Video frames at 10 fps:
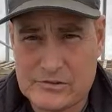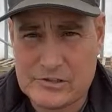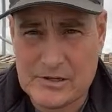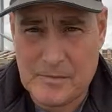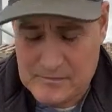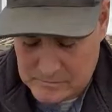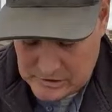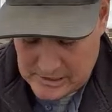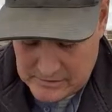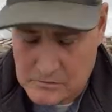some of them
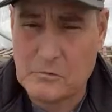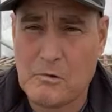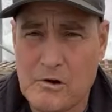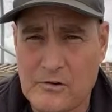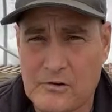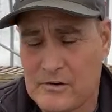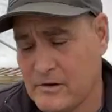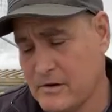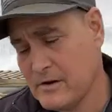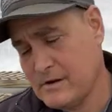sitting on the water.
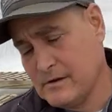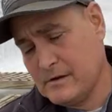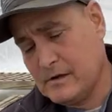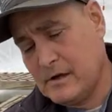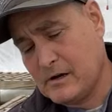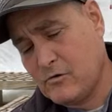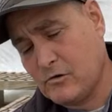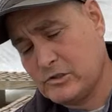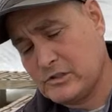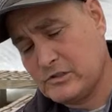Of
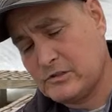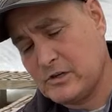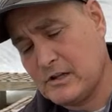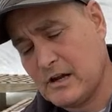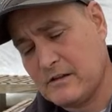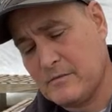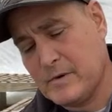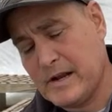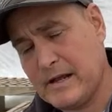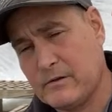course, a lot of the
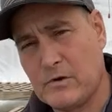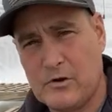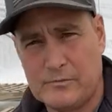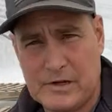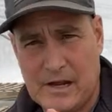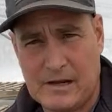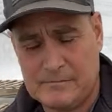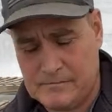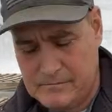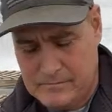banana rope type
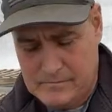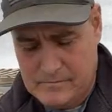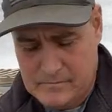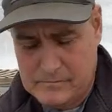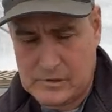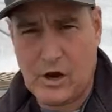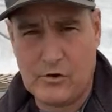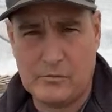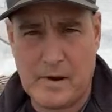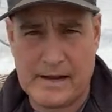
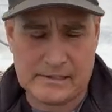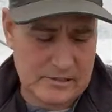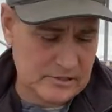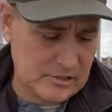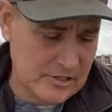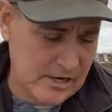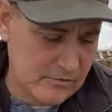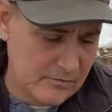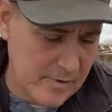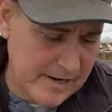cone baskets and
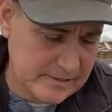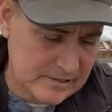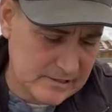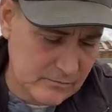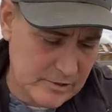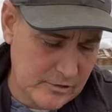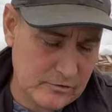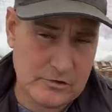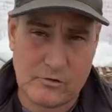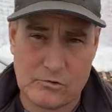decorative baskets that we
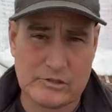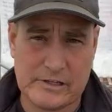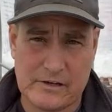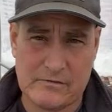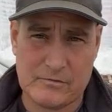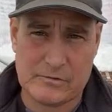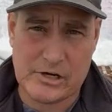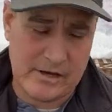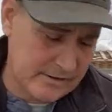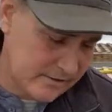use, of course they come from
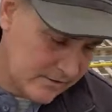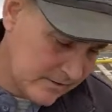China,